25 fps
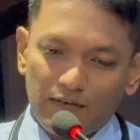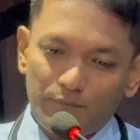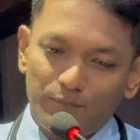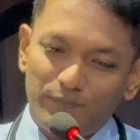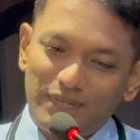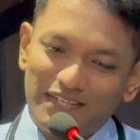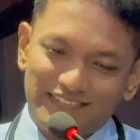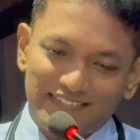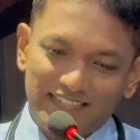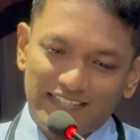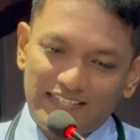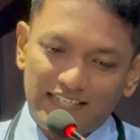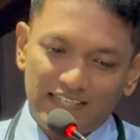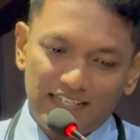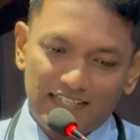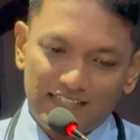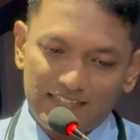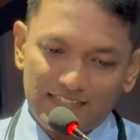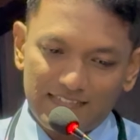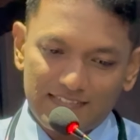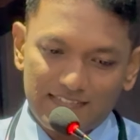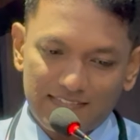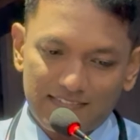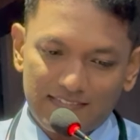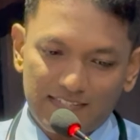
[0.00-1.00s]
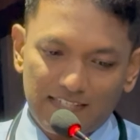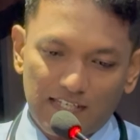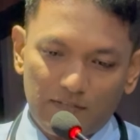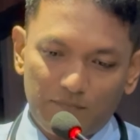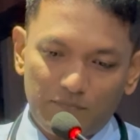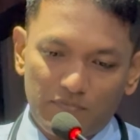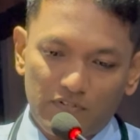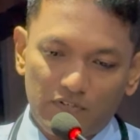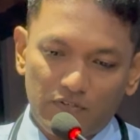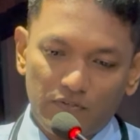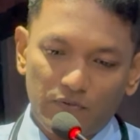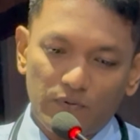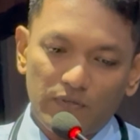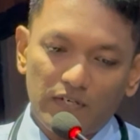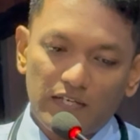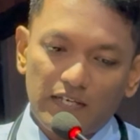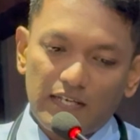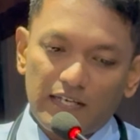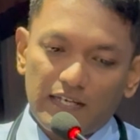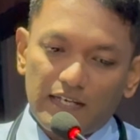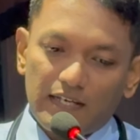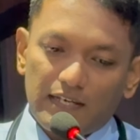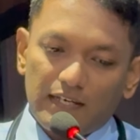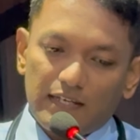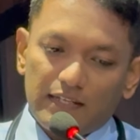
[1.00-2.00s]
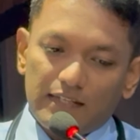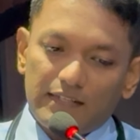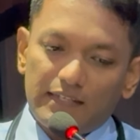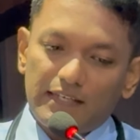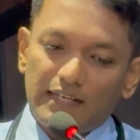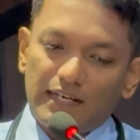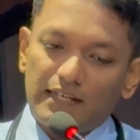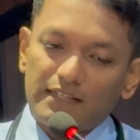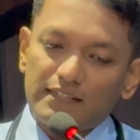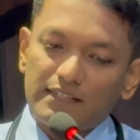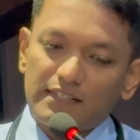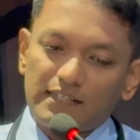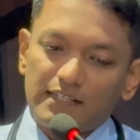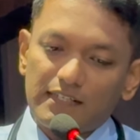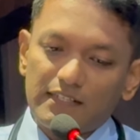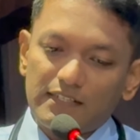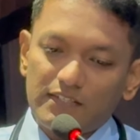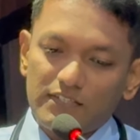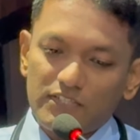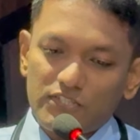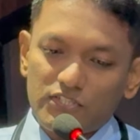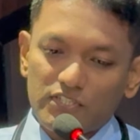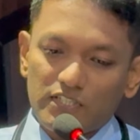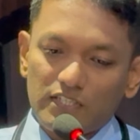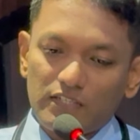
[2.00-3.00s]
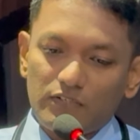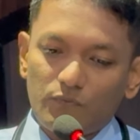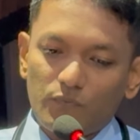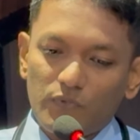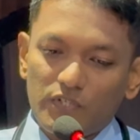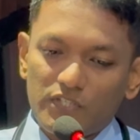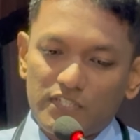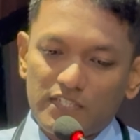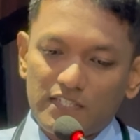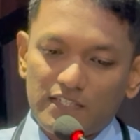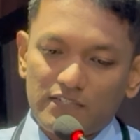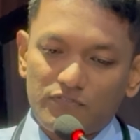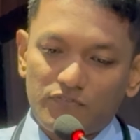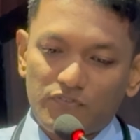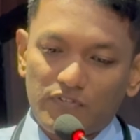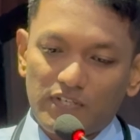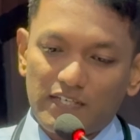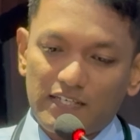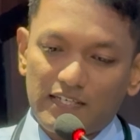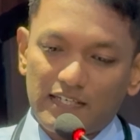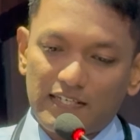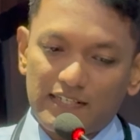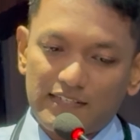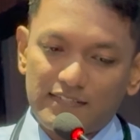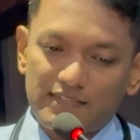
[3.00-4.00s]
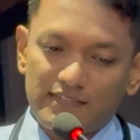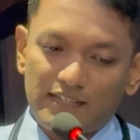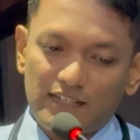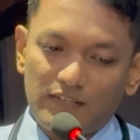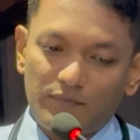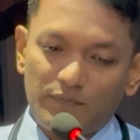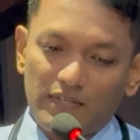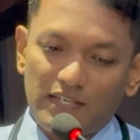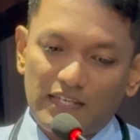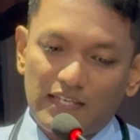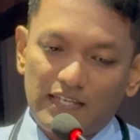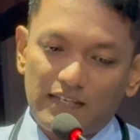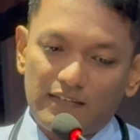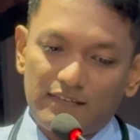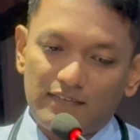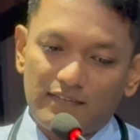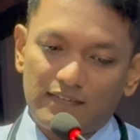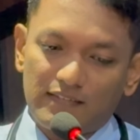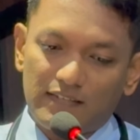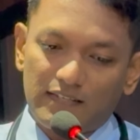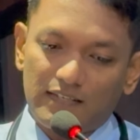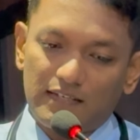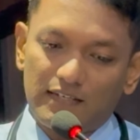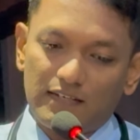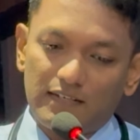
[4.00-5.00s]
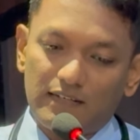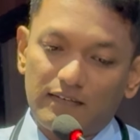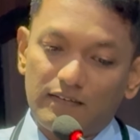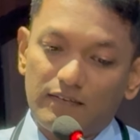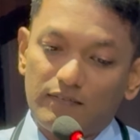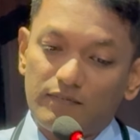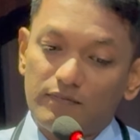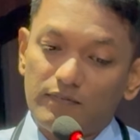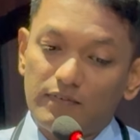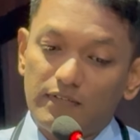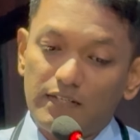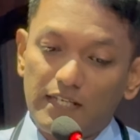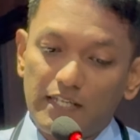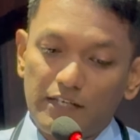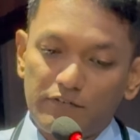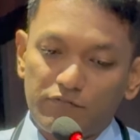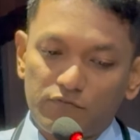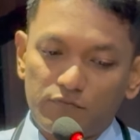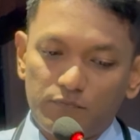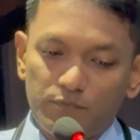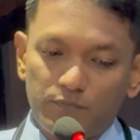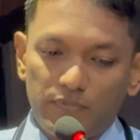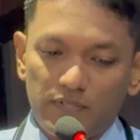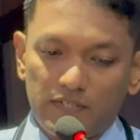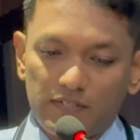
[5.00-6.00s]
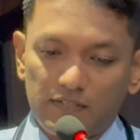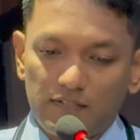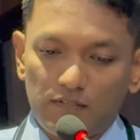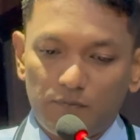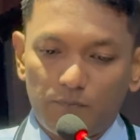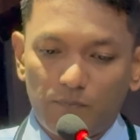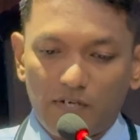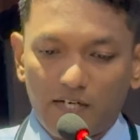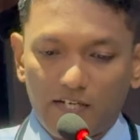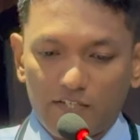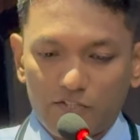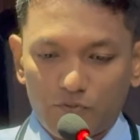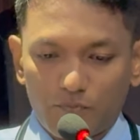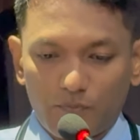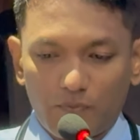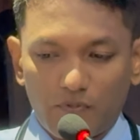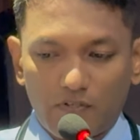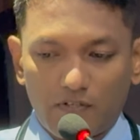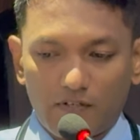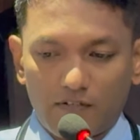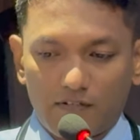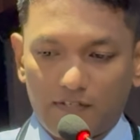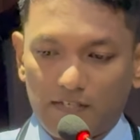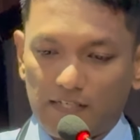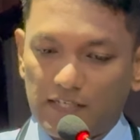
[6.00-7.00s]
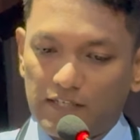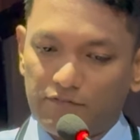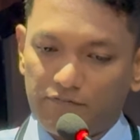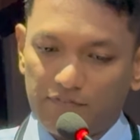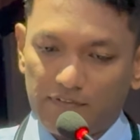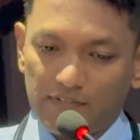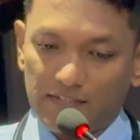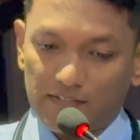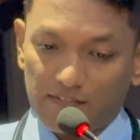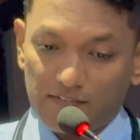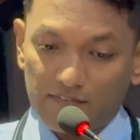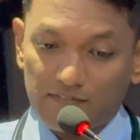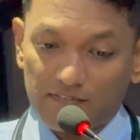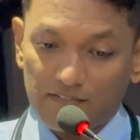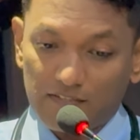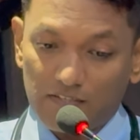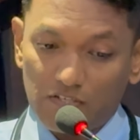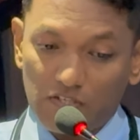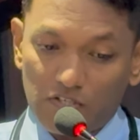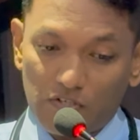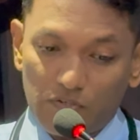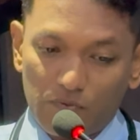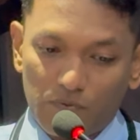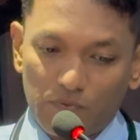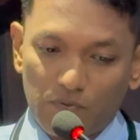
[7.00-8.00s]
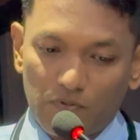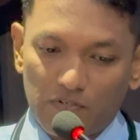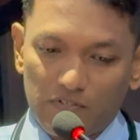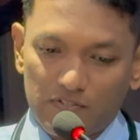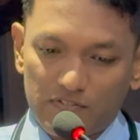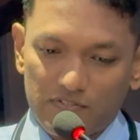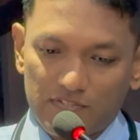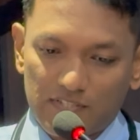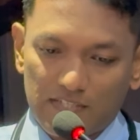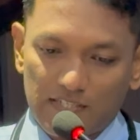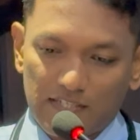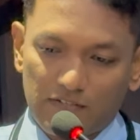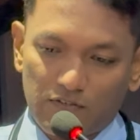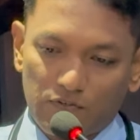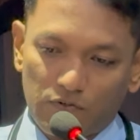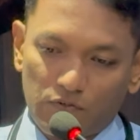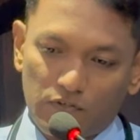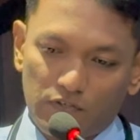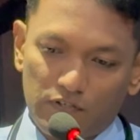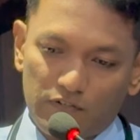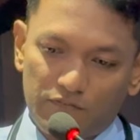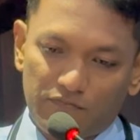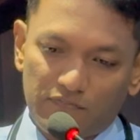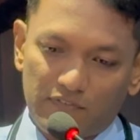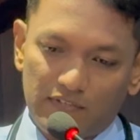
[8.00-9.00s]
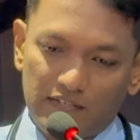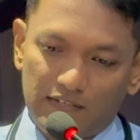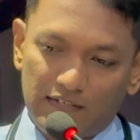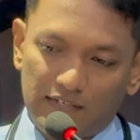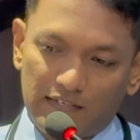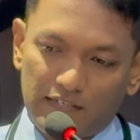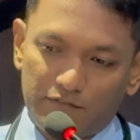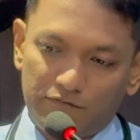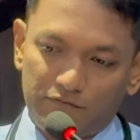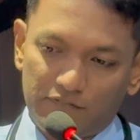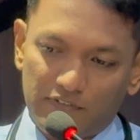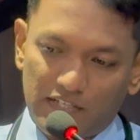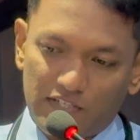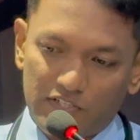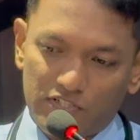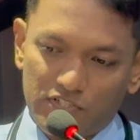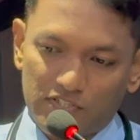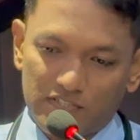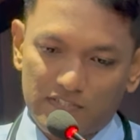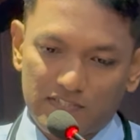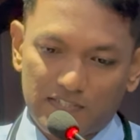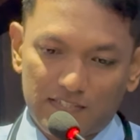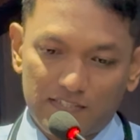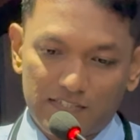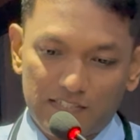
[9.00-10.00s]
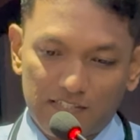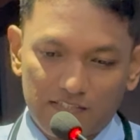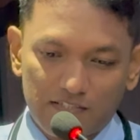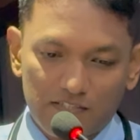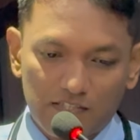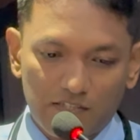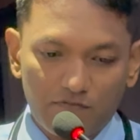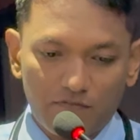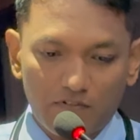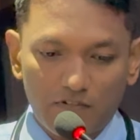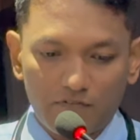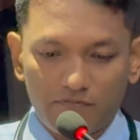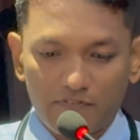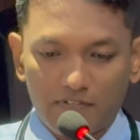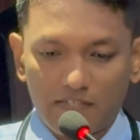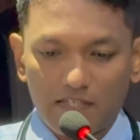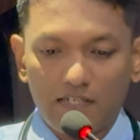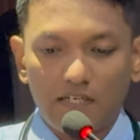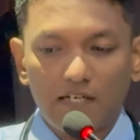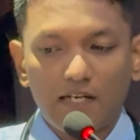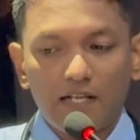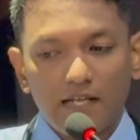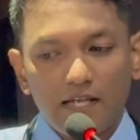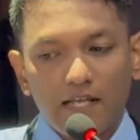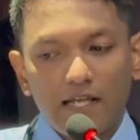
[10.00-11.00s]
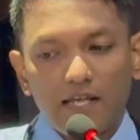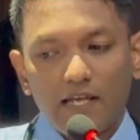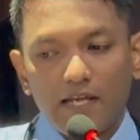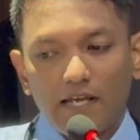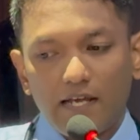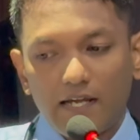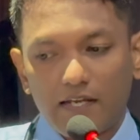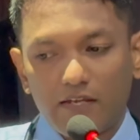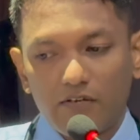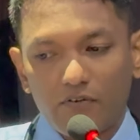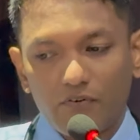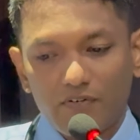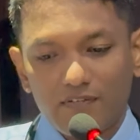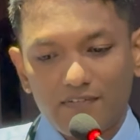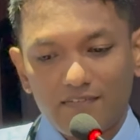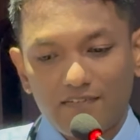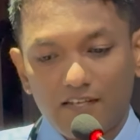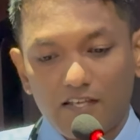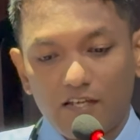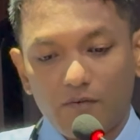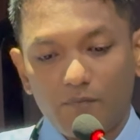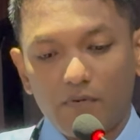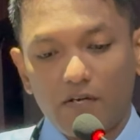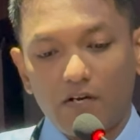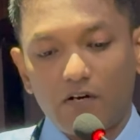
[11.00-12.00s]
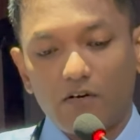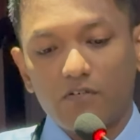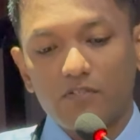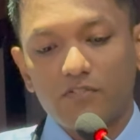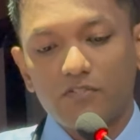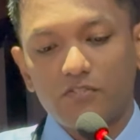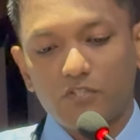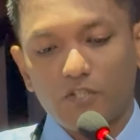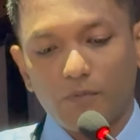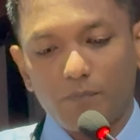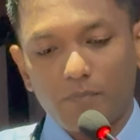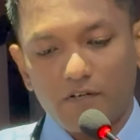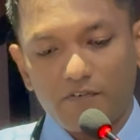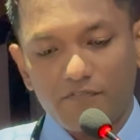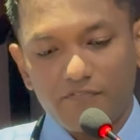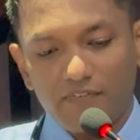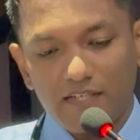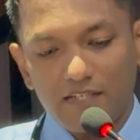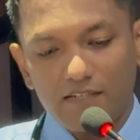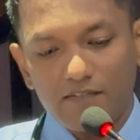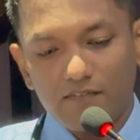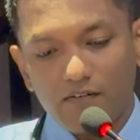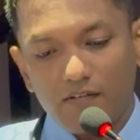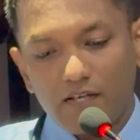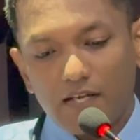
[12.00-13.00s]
basically others the same. So the other condition which is treated as STEMI is left bundle branch block if it is a new onset, or if there are features suggestive of a acute ischemia on top of it,